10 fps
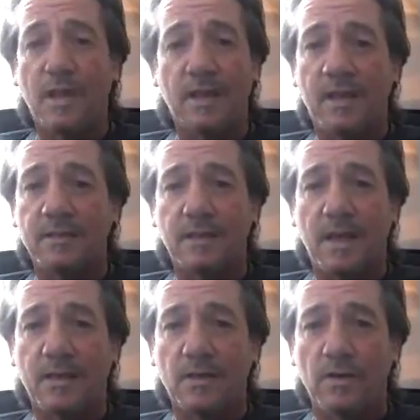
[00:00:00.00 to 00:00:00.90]
I
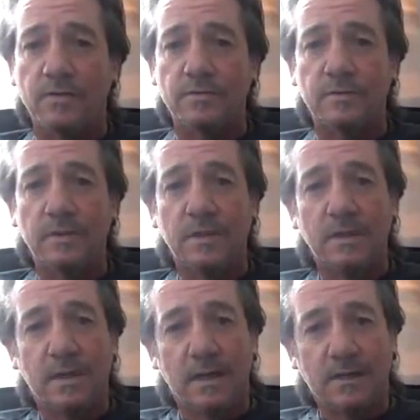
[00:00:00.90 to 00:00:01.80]
can't.
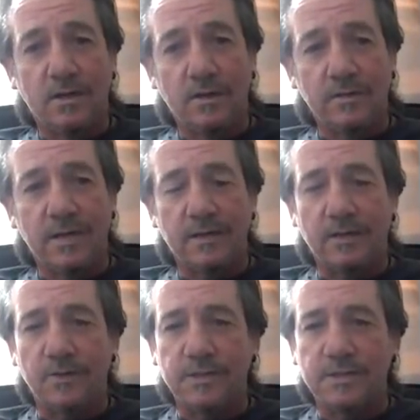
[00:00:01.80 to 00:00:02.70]
I can't get the
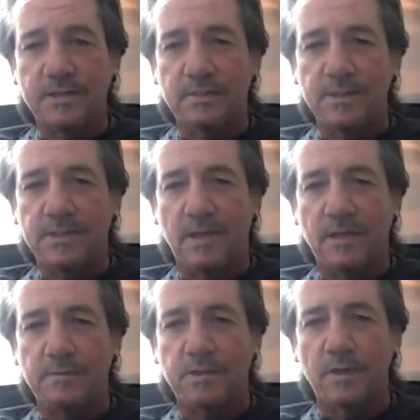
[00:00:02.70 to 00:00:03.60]
criticism at
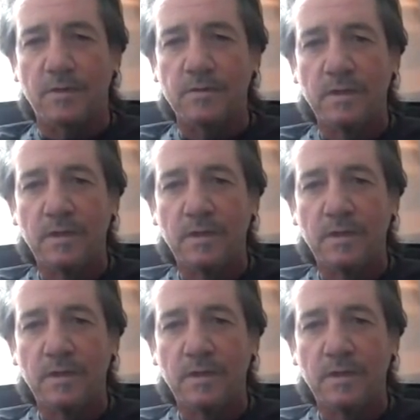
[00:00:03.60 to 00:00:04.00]
times, you know.